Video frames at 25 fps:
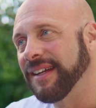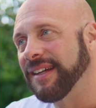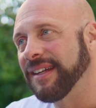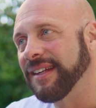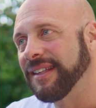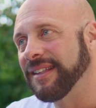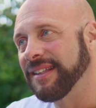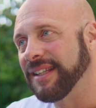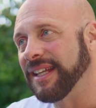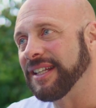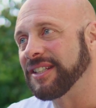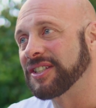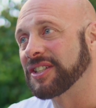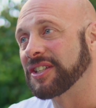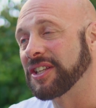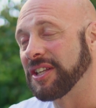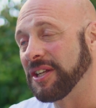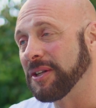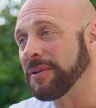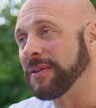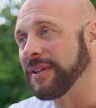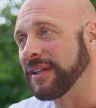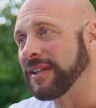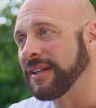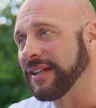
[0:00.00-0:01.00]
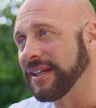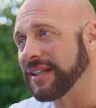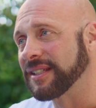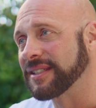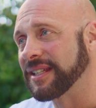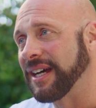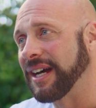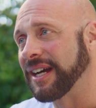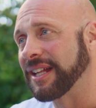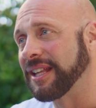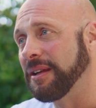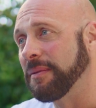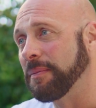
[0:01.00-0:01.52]
okay? They skew it, yeah,
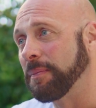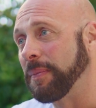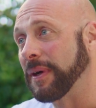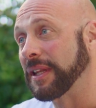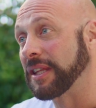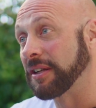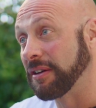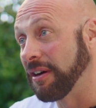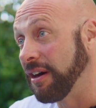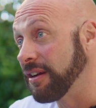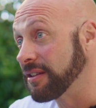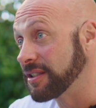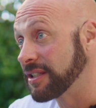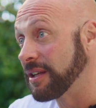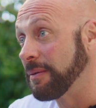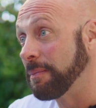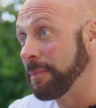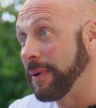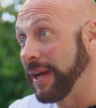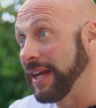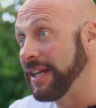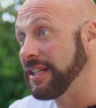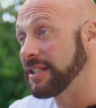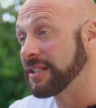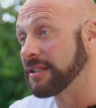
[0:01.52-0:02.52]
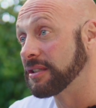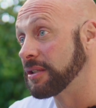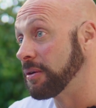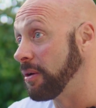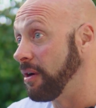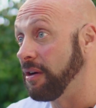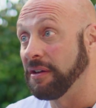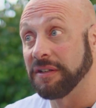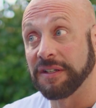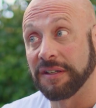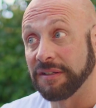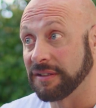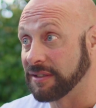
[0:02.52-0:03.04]
exactly. Yeah. But there are some patients who
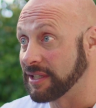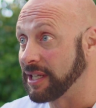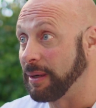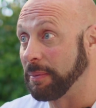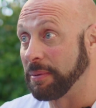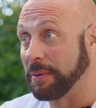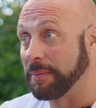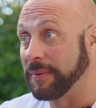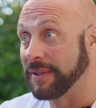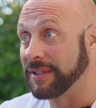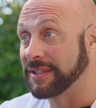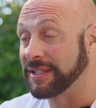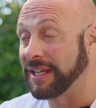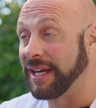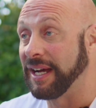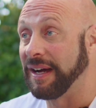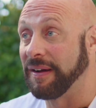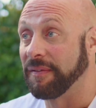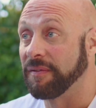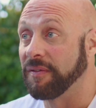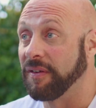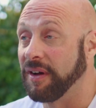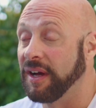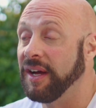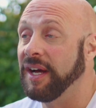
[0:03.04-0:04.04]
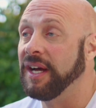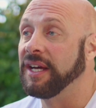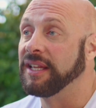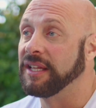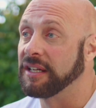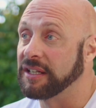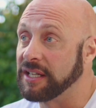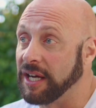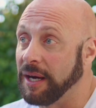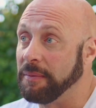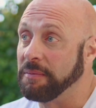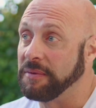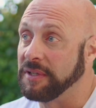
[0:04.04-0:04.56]
aren't on supplements. They have they
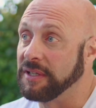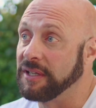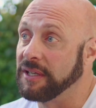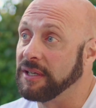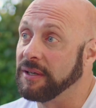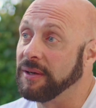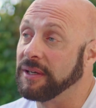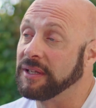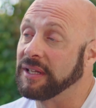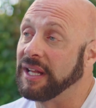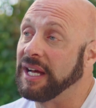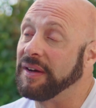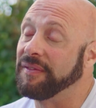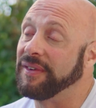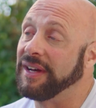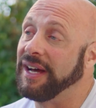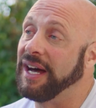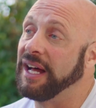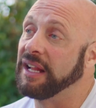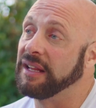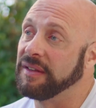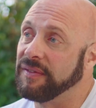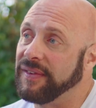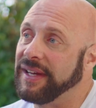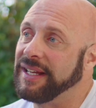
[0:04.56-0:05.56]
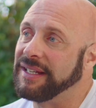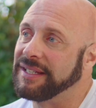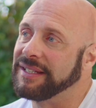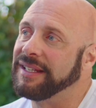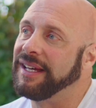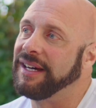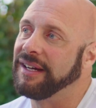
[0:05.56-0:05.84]
come to you and have an elevated